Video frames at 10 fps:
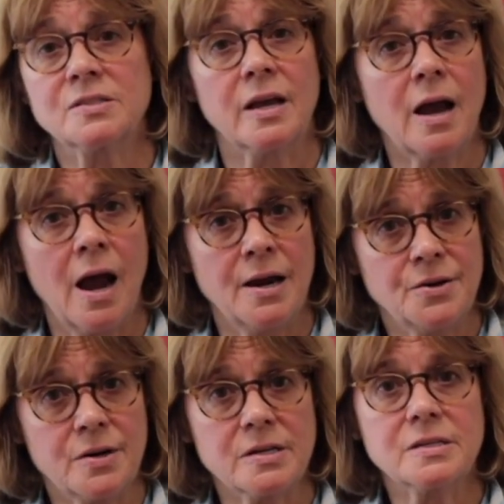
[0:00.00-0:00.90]

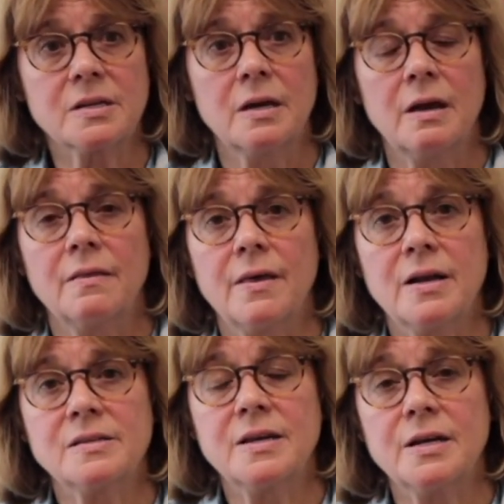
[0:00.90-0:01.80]
psychiatrist that
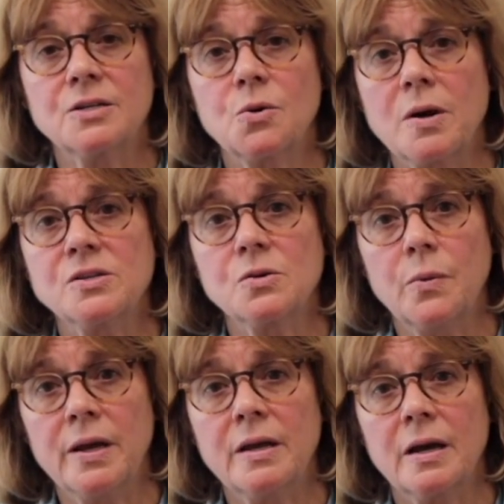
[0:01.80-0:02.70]
is here twice a
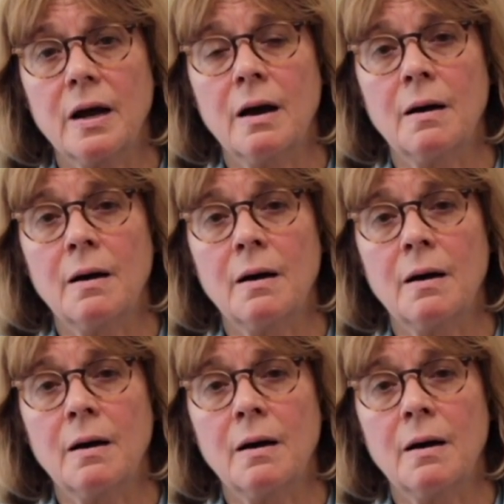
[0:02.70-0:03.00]
week.